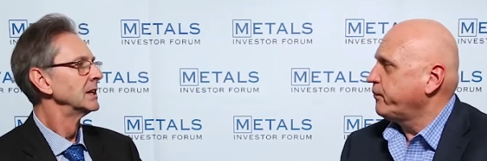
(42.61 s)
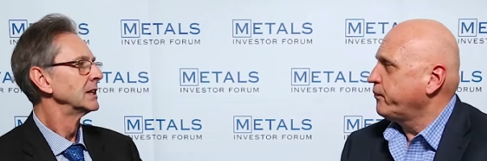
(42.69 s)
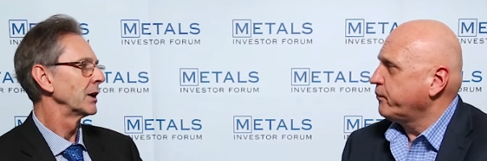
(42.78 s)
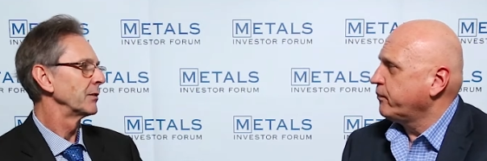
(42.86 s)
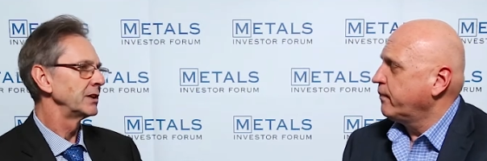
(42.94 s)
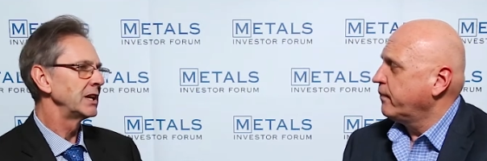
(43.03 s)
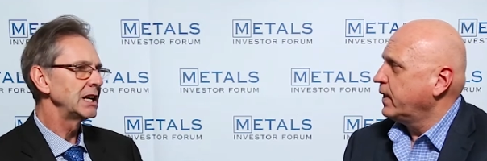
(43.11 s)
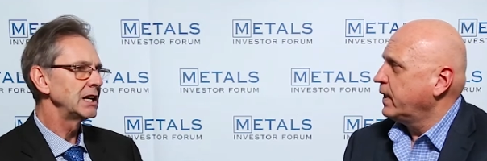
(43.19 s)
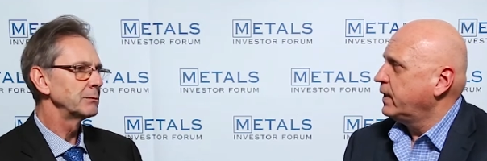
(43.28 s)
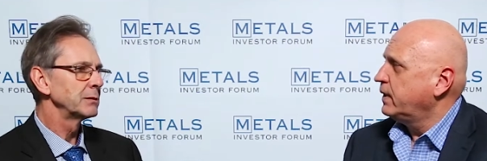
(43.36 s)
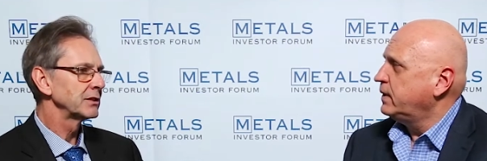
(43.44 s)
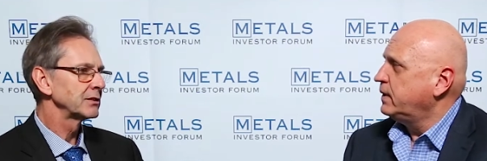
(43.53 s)
Speaker 1: Yeah,
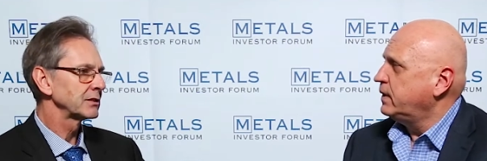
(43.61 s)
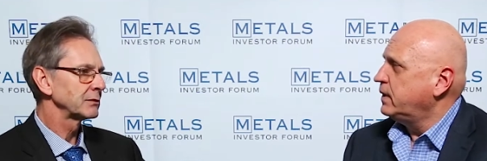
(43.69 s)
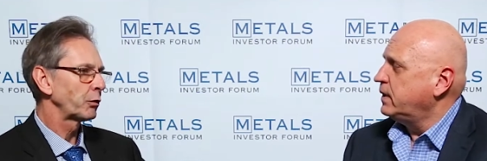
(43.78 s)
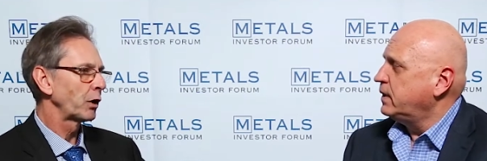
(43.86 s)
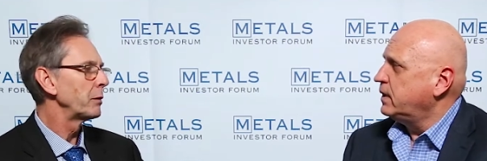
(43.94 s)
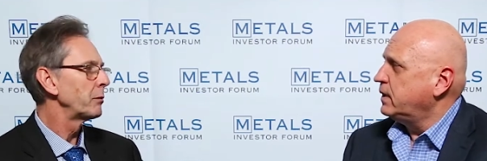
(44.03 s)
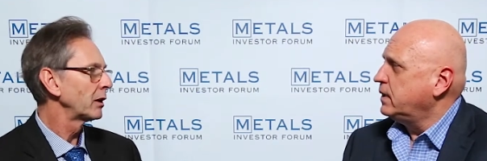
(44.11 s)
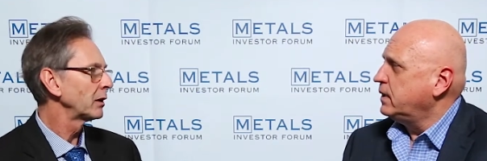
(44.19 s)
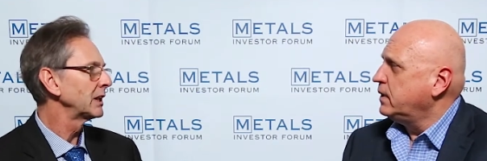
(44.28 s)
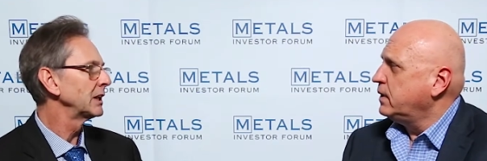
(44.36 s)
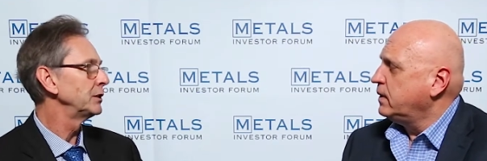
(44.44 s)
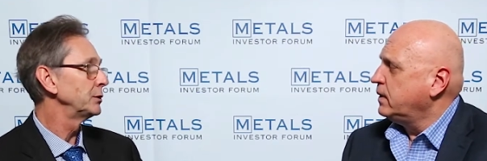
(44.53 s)
vanadium is
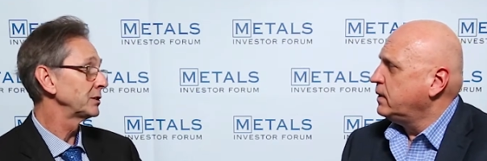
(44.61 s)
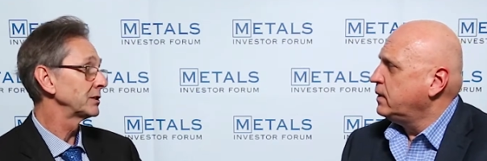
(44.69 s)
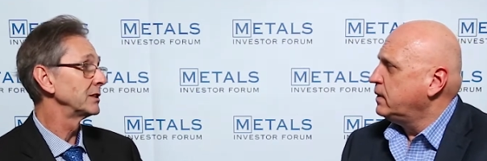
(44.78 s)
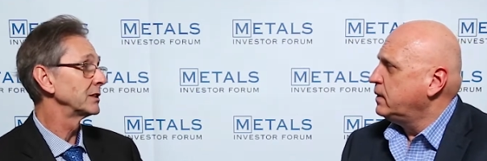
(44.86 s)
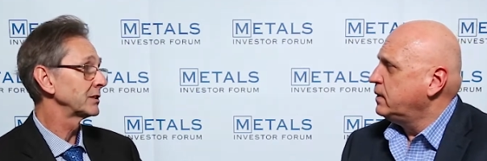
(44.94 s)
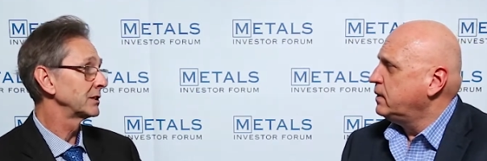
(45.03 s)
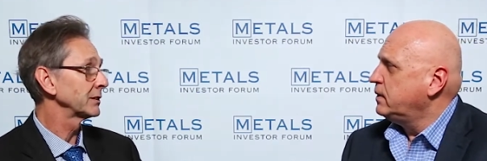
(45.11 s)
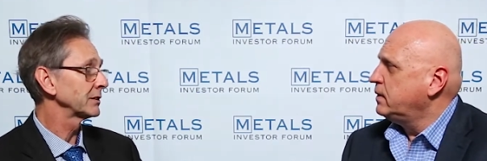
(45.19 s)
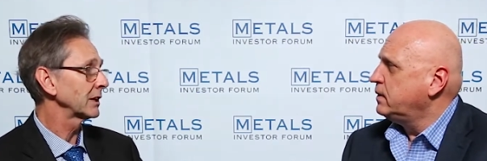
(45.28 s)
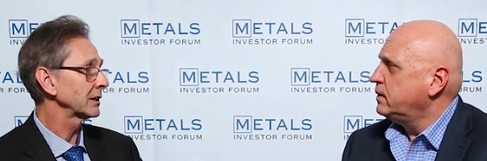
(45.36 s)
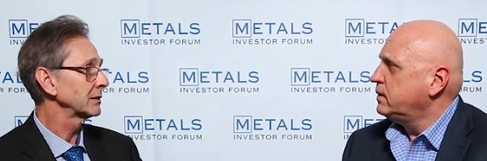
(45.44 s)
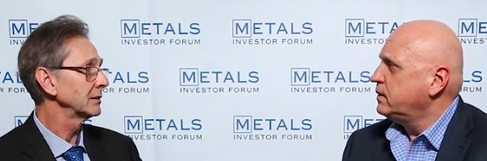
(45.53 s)
primarily used in the steel
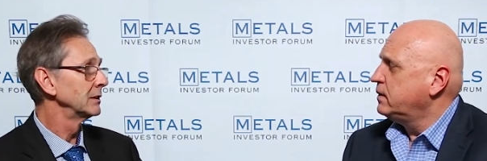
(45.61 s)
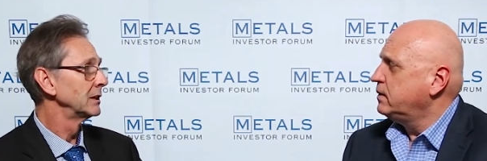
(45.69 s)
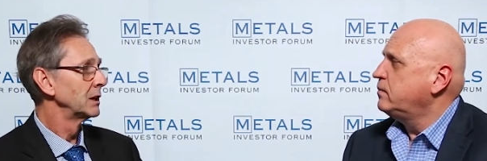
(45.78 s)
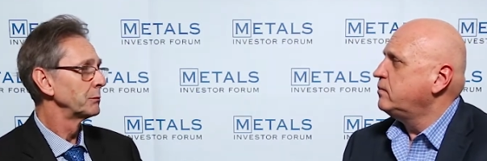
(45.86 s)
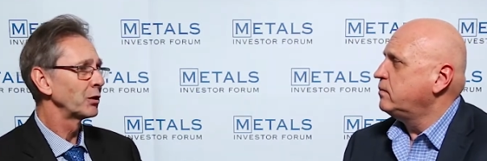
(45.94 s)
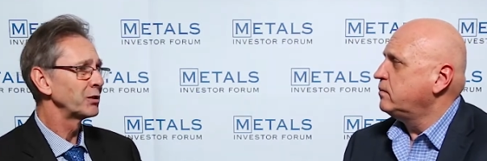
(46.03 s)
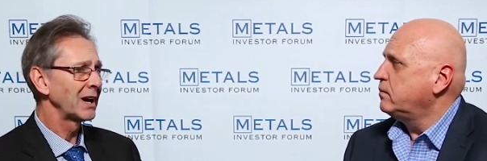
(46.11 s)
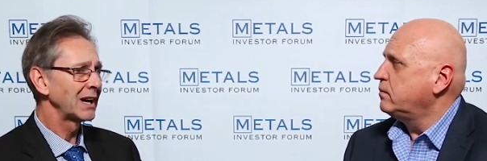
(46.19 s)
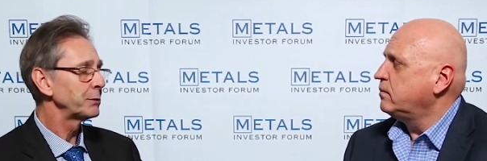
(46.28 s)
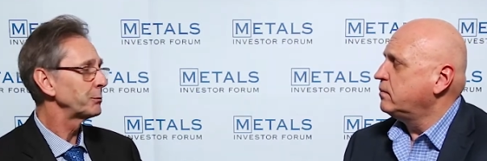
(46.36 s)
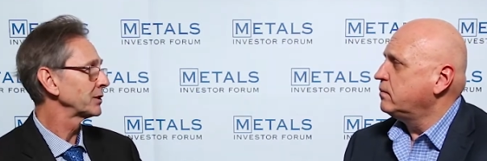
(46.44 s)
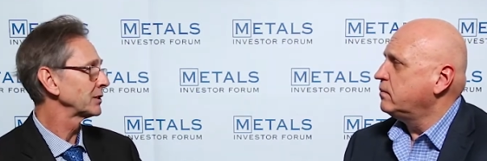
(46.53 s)
sector. About
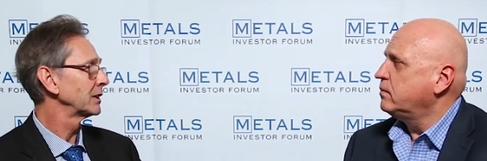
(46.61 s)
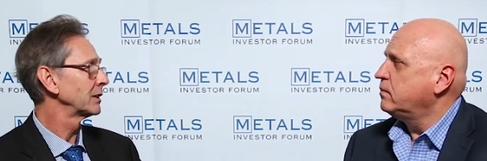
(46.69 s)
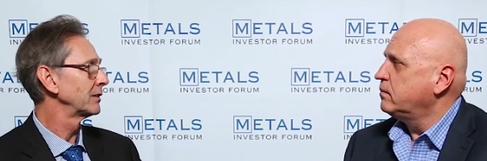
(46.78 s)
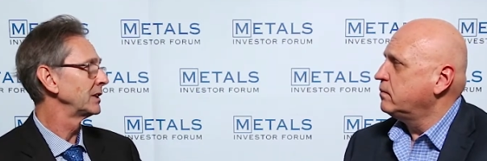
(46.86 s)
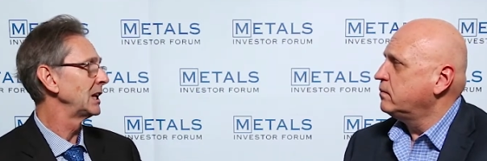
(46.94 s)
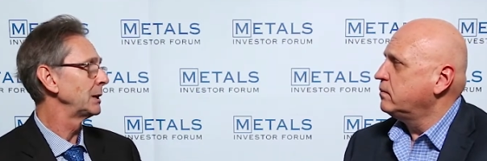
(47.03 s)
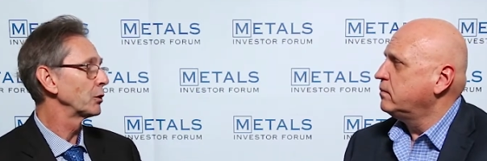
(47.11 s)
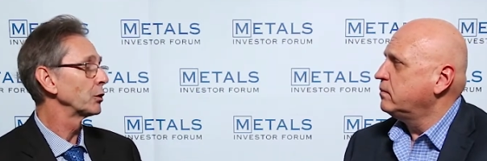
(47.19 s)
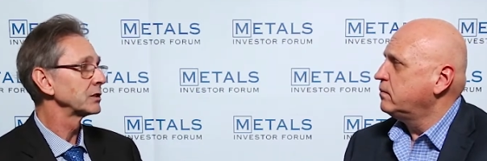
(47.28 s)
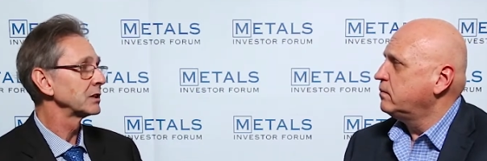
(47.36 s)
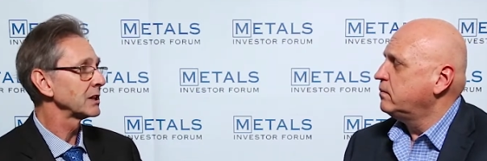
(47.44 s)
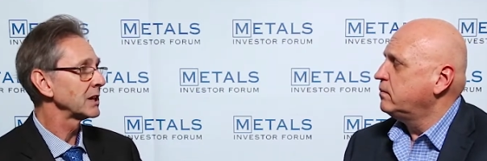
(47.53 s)
ninety percent of vanadium
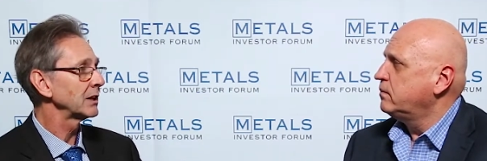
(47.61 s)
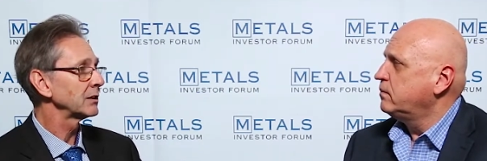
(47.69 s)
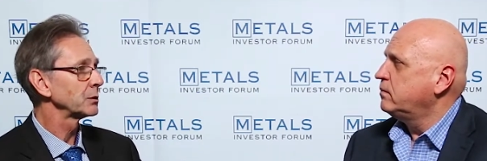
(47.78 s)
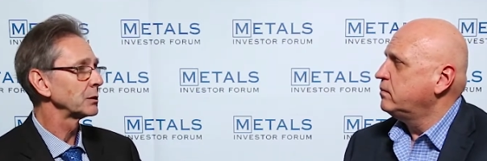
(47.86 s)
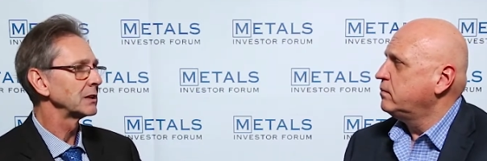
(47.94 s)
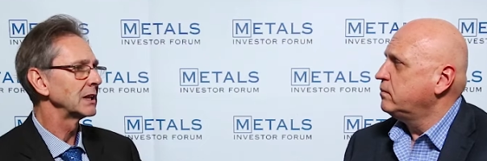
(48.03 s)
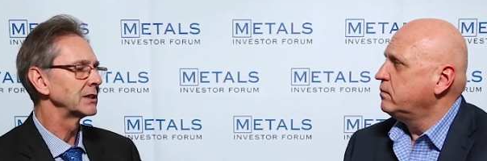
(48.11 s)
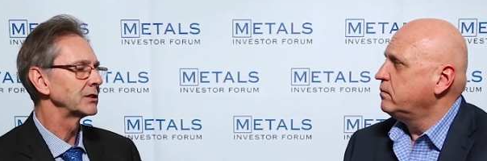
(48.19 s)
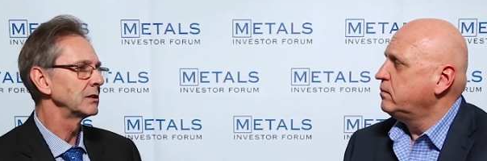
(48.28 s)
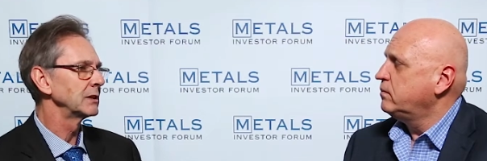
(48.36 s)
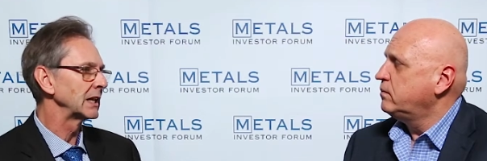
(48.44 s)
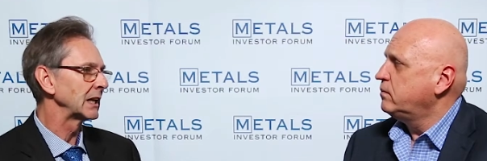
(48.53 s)
goes into that, so it, it,
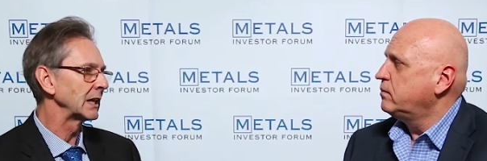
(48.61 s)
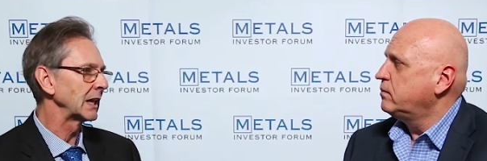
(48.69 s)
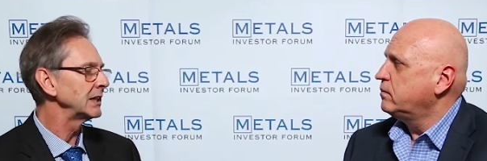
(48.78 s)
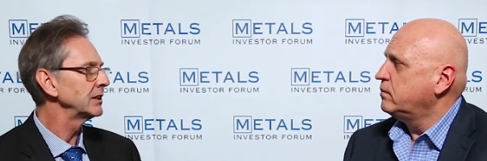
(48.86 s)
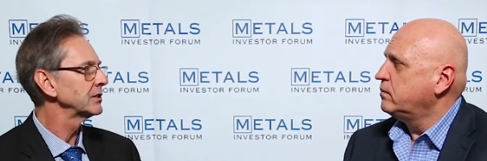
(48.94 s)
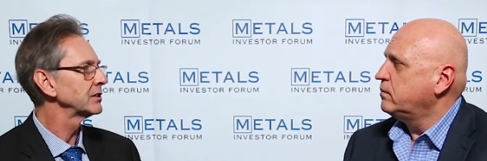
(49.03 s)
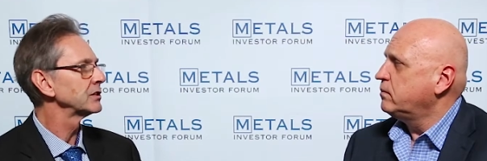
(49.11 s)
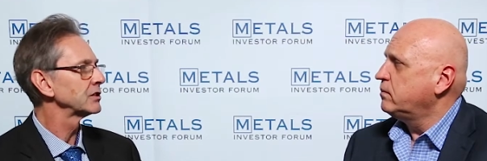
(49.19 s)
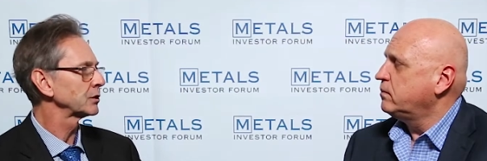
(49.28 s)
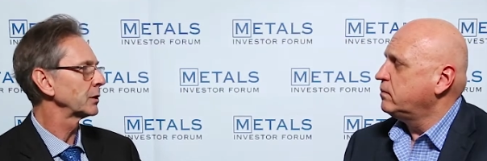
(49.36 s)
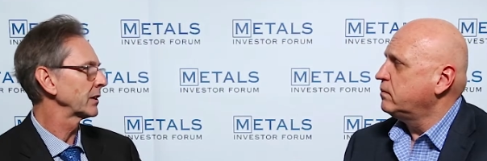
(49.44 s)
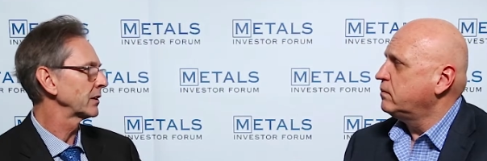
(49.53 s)
it lightens and
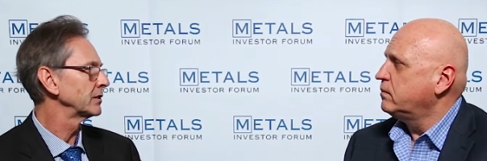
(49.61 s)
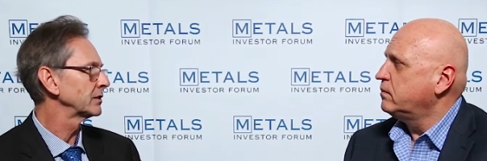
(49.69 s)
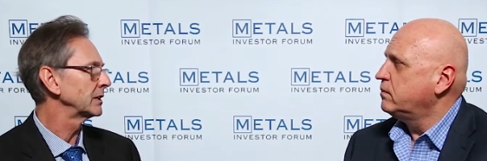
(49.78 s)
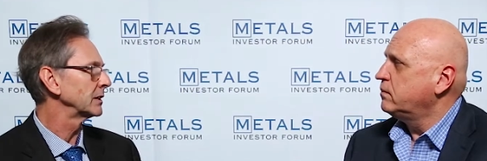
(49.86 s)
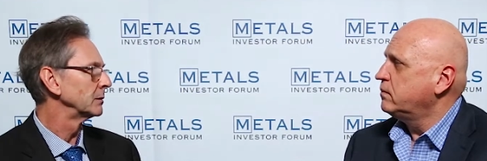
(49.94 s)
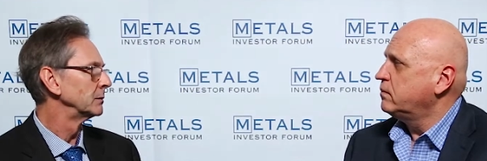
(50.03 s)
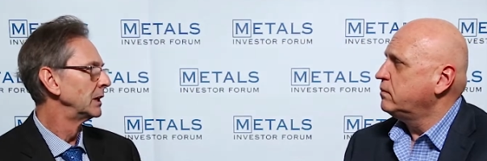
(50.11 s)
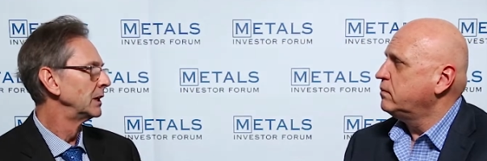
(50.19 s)
strengthens steel.